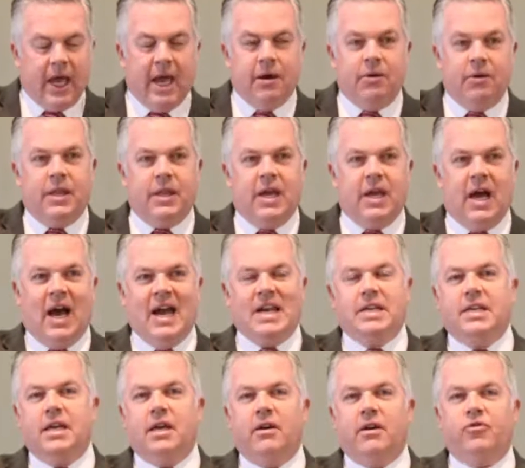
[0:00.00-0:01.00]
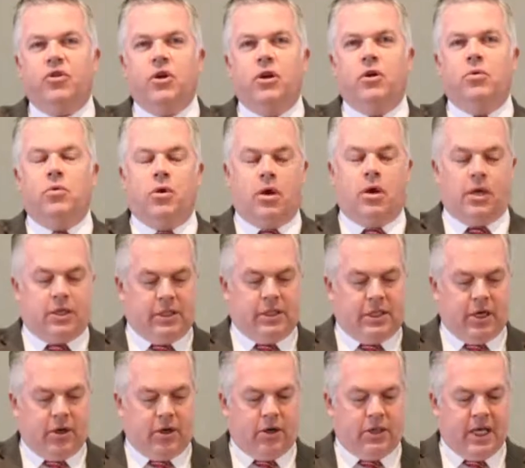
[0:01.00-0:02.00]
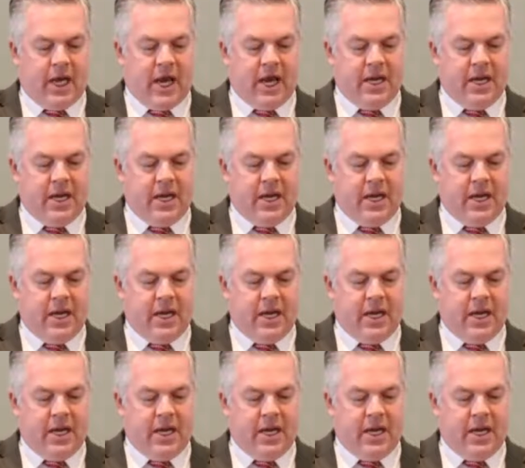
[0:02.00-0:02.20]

Okay, well, the idea of good works here is the